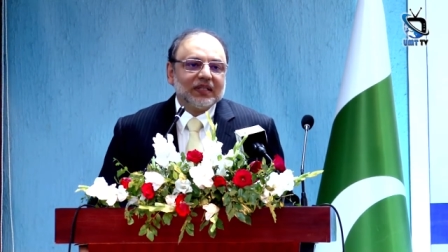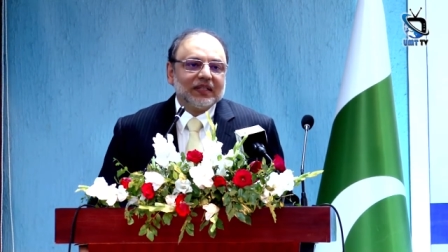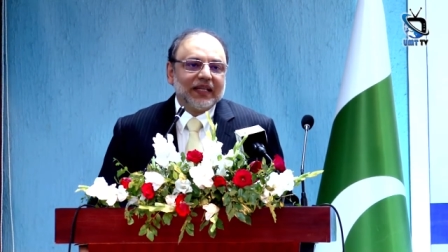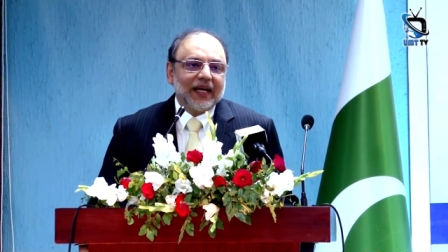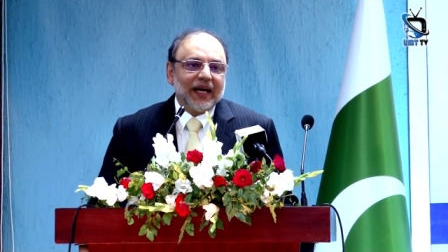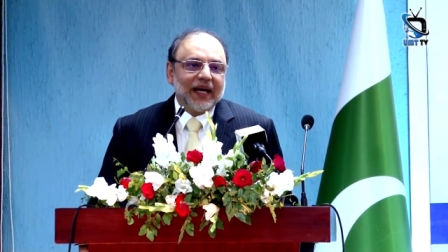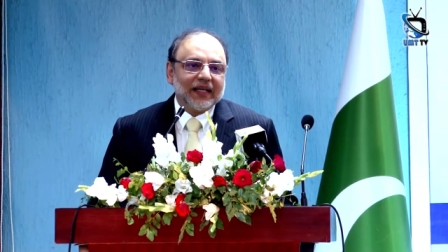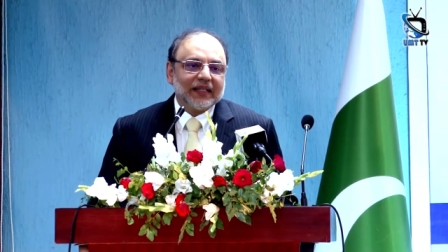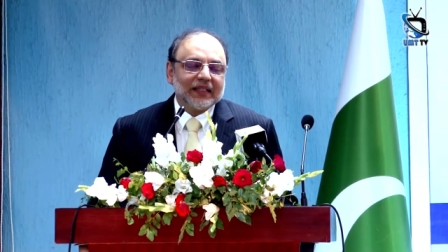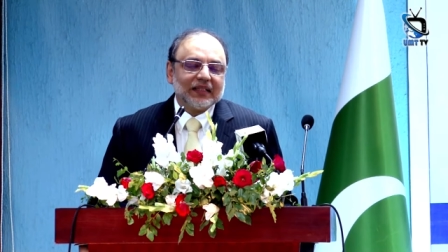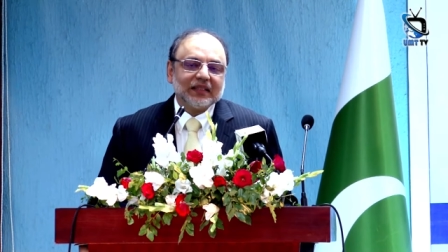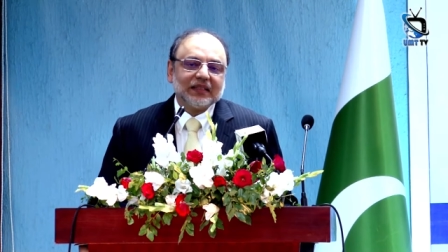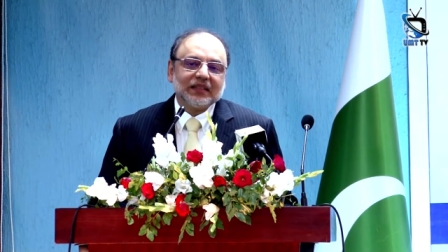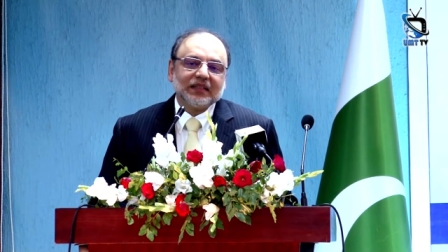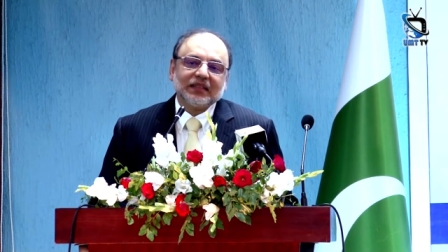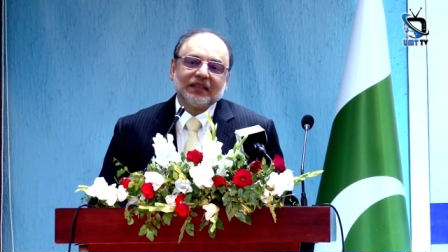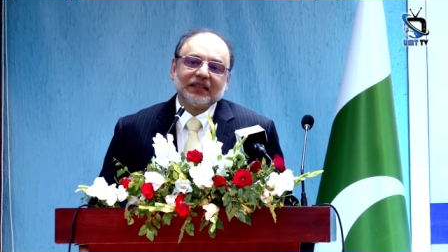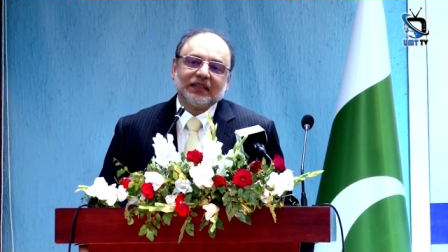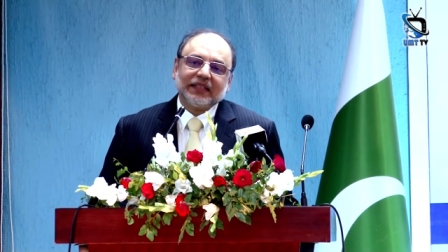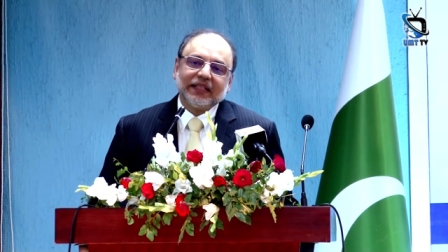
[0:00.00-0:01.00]
that
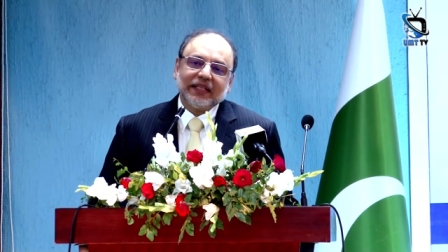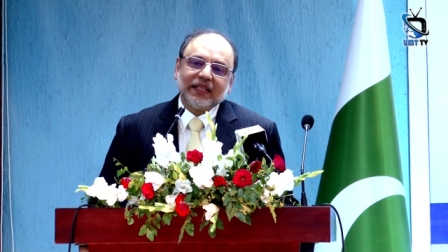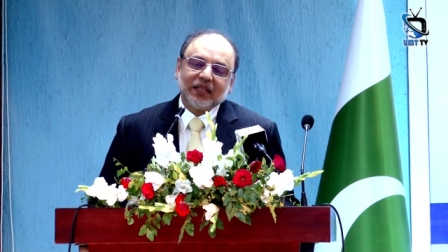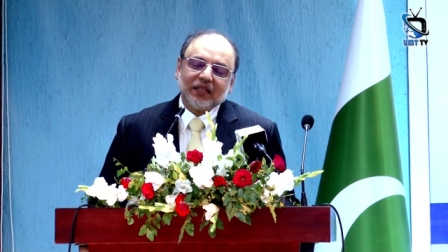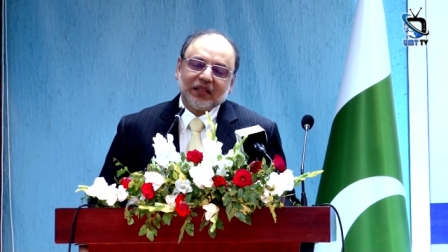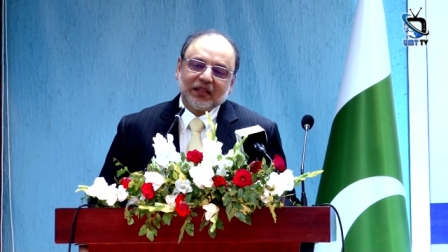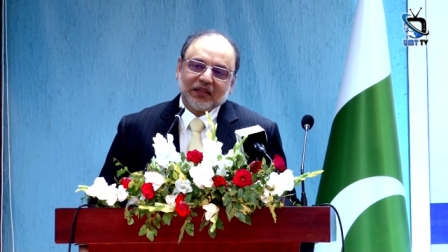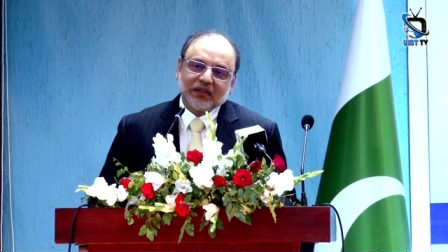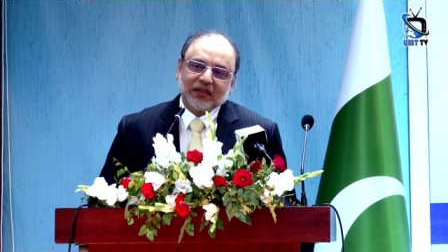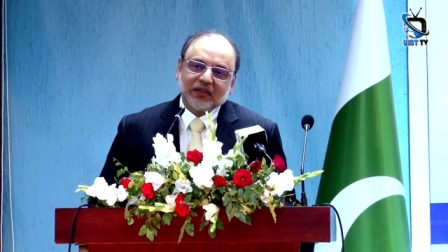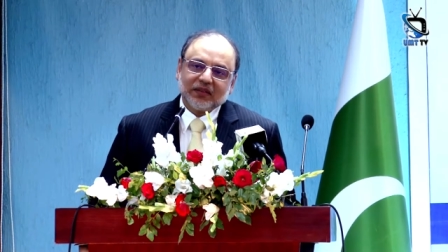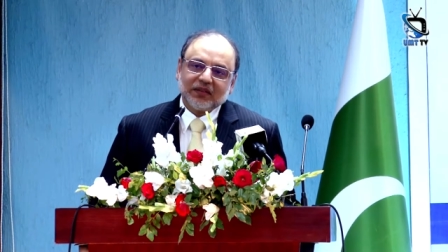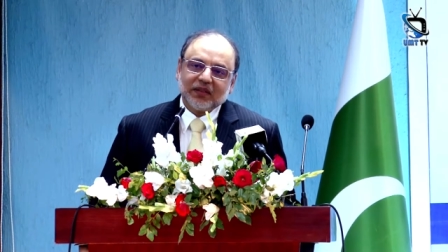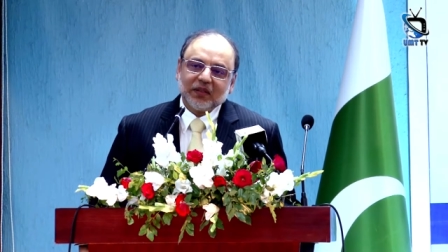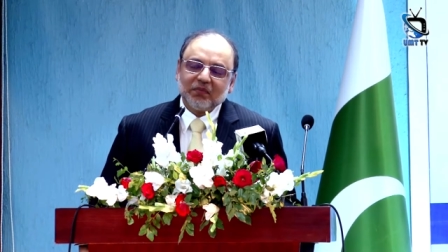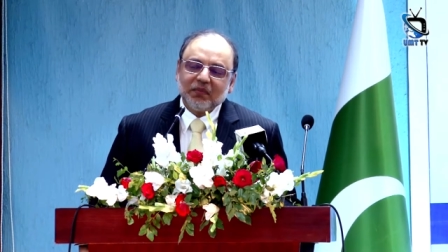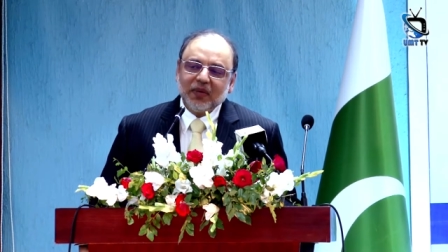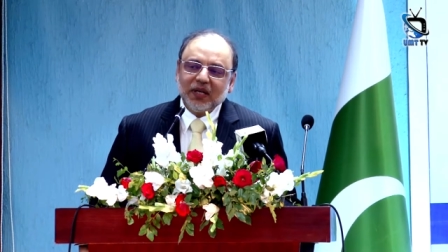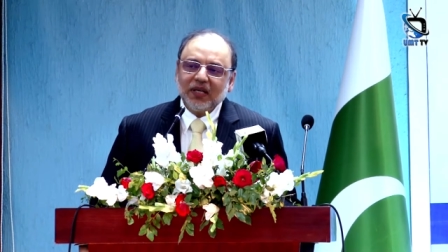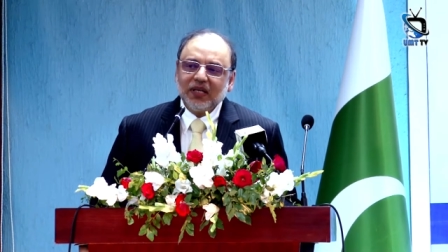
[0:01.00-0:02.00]
the
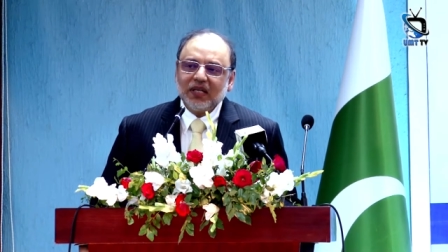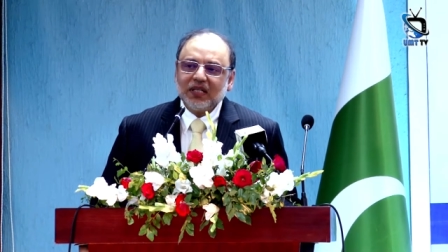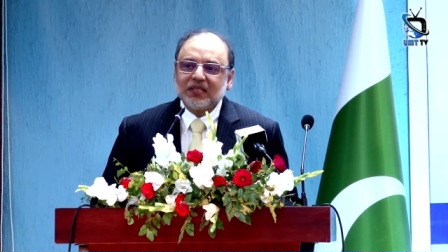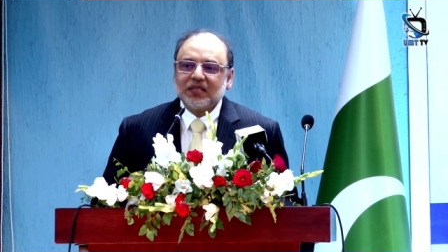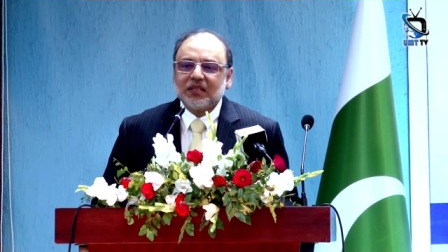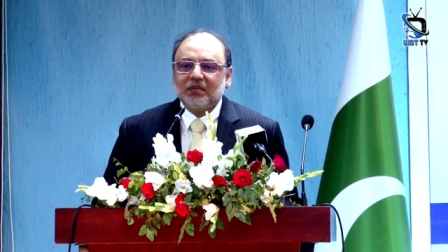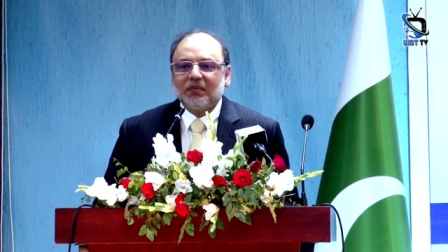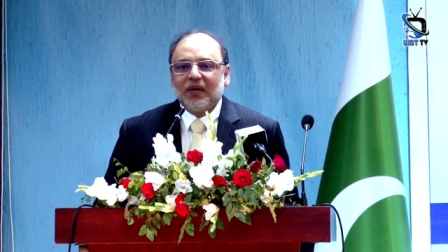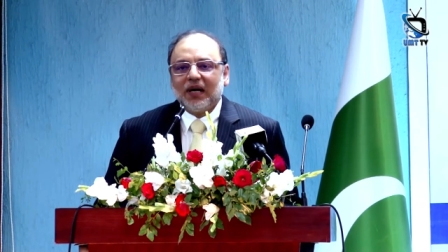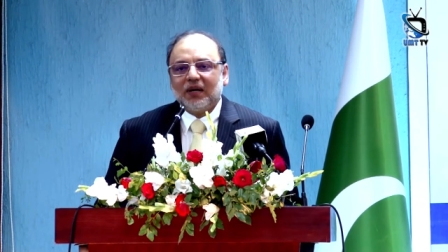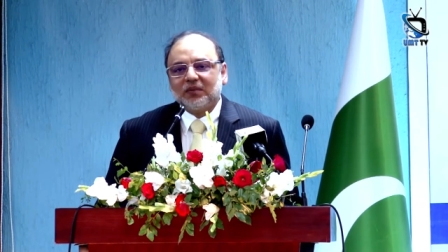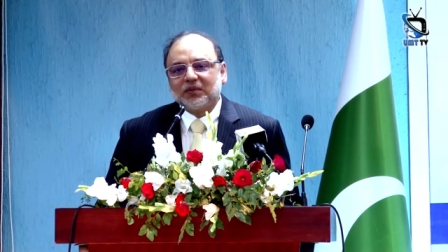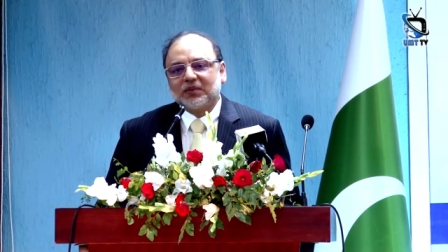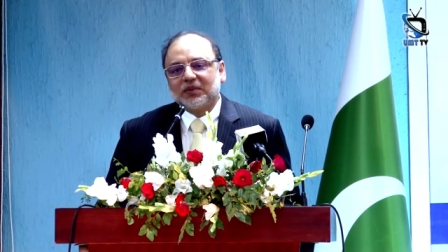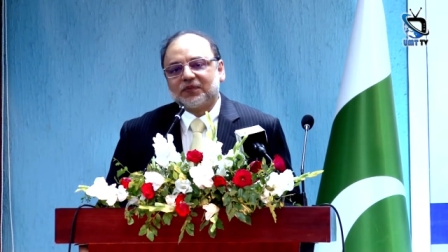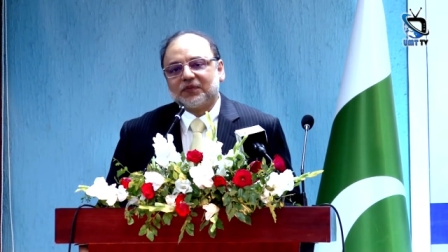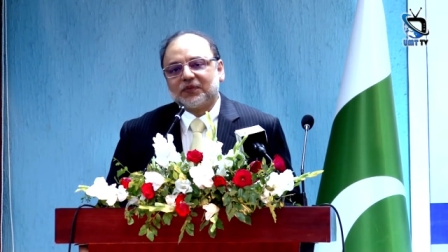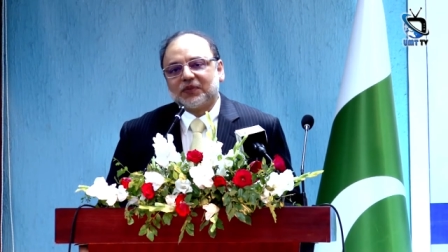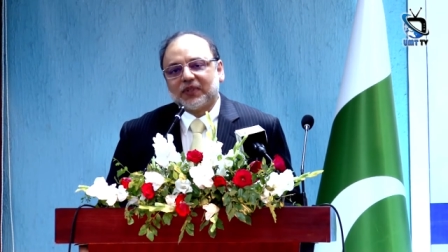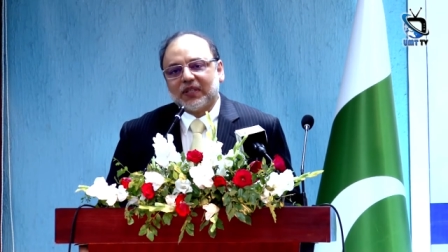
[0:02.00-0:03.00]
tremendous amount
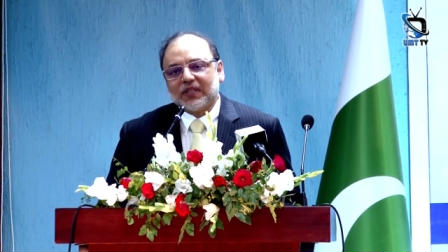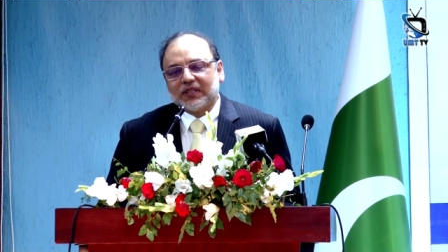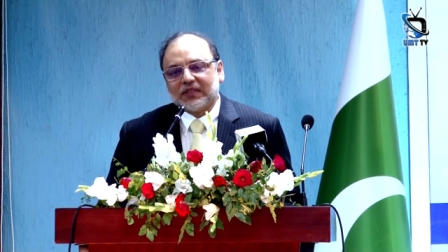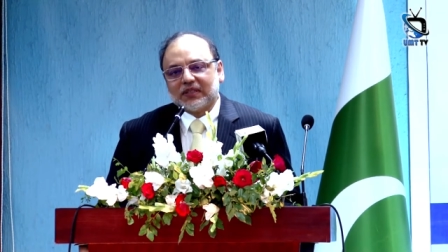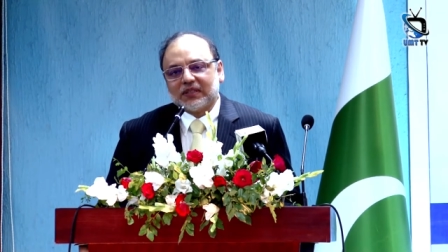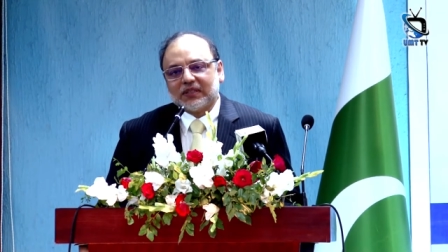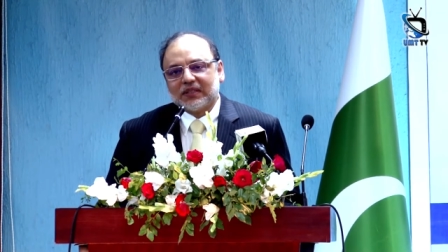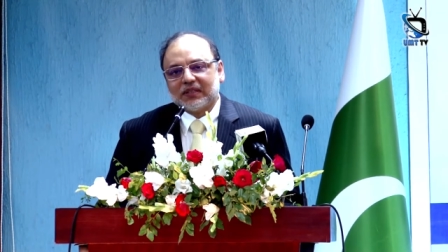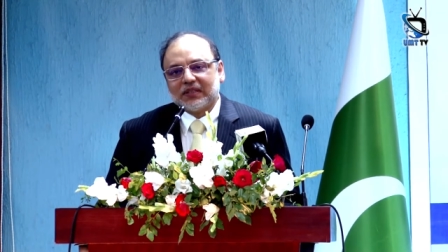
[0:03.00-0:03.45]
of trust